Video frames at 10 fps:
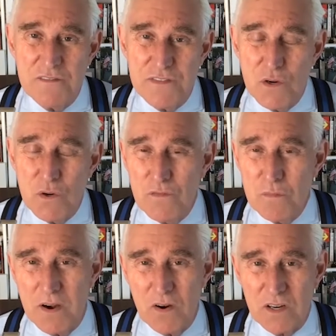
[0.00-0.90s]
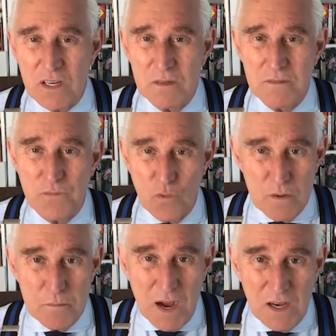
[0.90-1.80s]
view of American
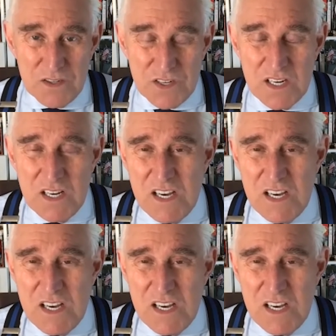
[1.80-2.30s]
foreign policy.